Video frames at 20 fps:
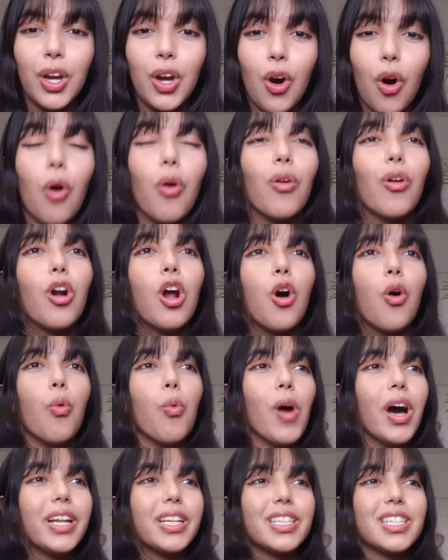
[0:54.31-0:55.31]
or
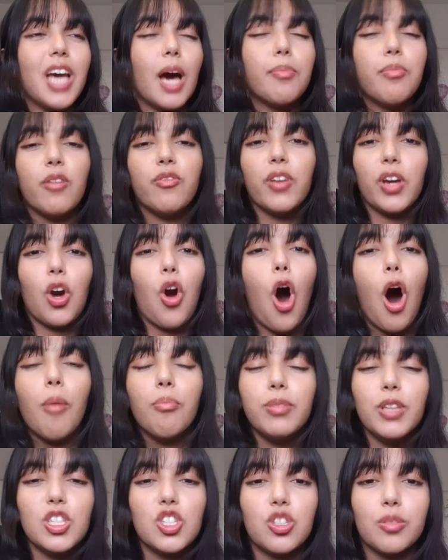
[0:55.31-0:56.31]
what type of
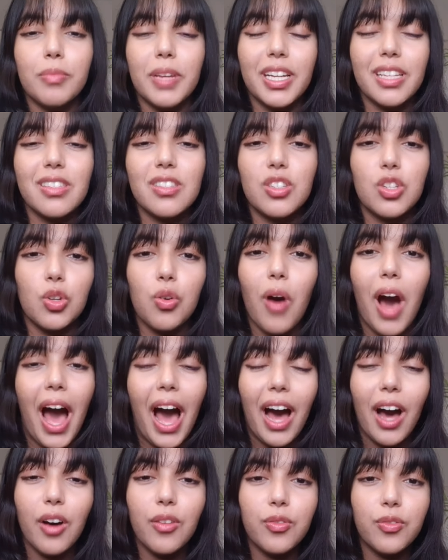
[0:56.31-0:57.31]
accomplishments you
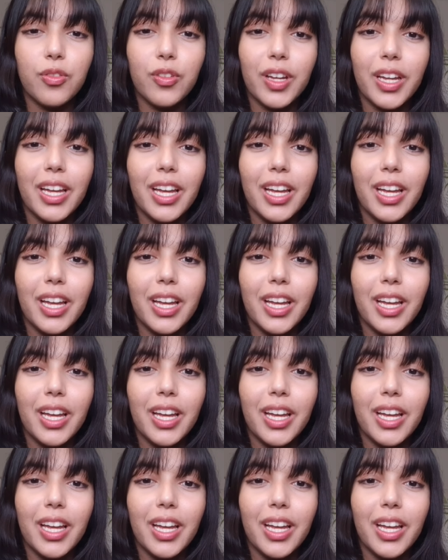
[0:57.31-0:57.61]
have